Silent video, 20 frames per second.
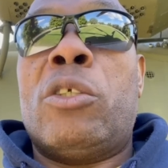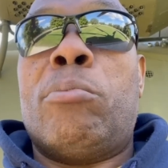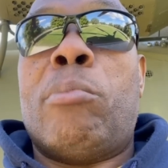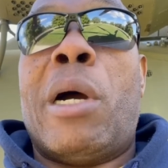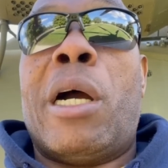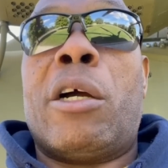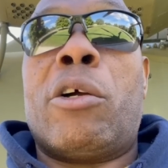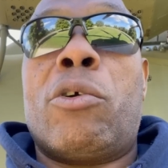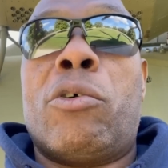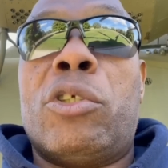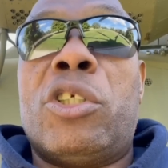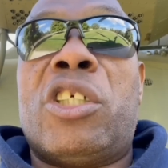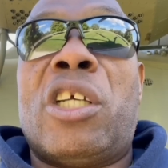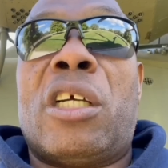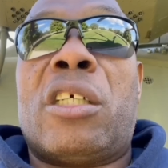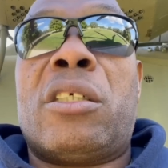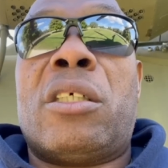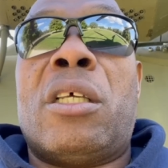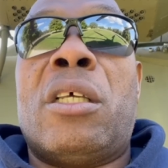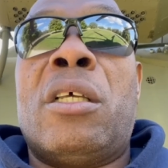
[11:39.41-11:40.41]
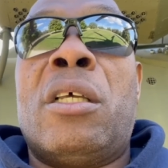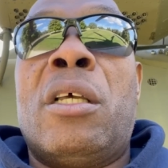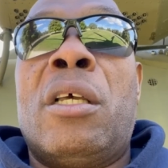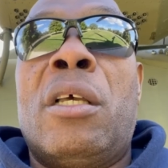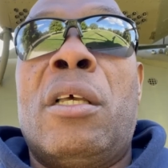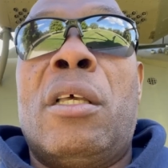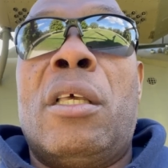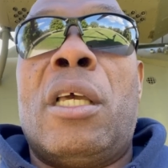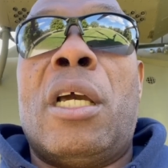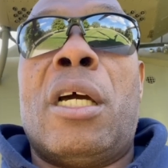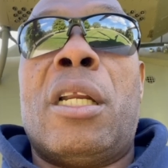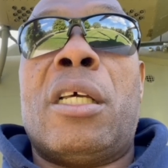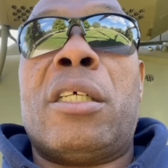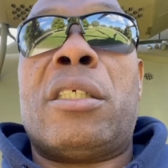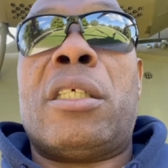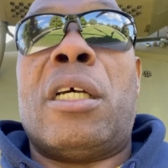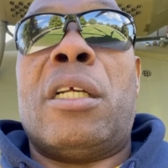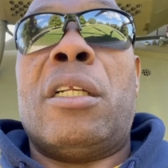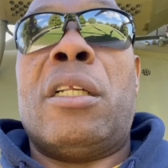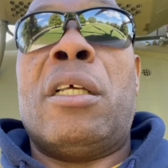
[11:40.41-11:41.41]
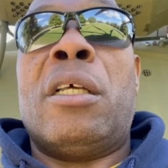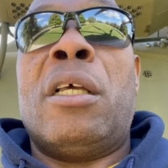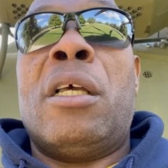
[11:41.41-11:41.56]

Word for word: background checks. You understand?